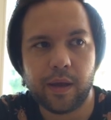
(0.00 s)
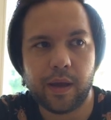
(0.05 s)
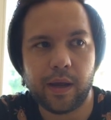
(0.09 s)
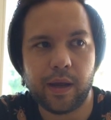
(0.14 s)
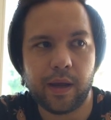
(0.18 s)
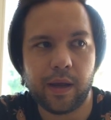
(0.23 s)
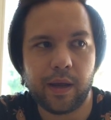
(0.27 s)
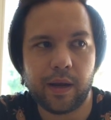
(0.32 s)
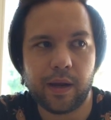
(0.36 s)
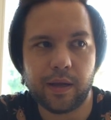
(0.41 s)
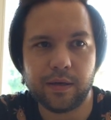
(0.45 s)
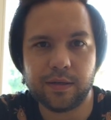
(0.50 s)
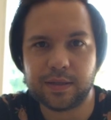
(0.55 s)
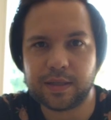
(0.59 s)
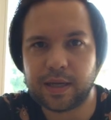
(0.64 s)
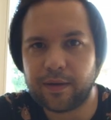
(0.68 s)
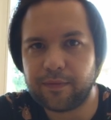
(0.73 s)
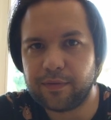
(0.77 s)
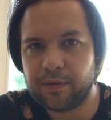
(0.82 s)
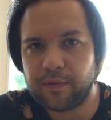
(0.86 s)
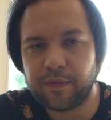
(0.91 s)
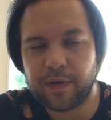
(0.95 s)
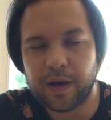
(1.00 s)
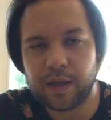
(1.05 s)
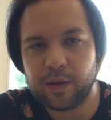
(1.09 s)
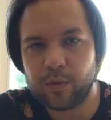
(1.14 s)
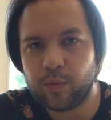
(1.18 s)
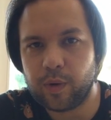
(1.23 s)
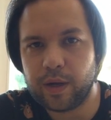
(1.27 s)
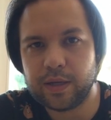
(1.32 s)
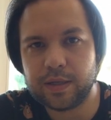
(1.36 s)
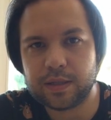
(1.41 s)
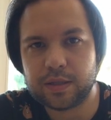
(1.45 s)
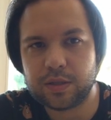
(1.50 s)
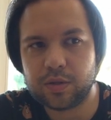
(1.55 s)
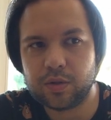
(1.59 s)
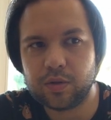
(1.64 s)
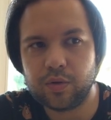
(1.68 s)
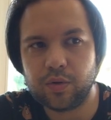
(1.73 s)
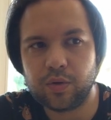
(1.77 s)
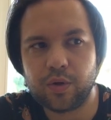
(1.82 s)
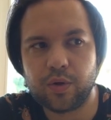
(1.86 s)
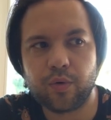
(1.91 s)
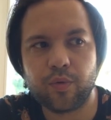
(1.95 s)
And I just have to find ways
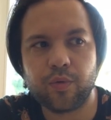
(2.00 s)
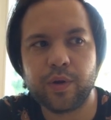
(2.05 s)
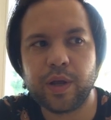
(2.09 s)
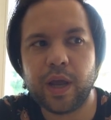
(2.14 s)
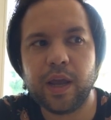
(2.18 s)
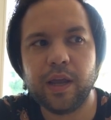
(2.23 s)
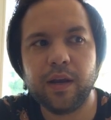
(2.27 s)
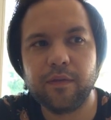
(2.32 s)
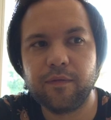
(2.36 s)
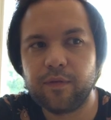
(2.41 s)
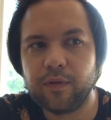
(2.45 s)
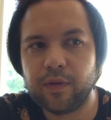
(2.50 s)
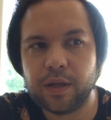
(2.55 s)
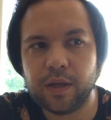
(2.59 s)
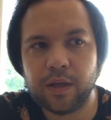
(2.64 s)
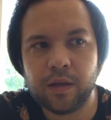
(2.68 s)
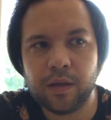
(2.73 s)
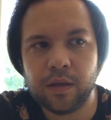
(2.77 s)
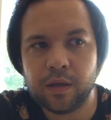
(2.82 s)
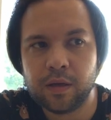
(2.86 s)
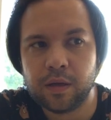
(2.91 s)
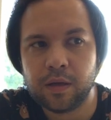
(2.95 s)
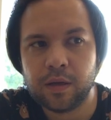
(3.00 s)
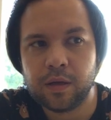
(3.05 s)
to creatively,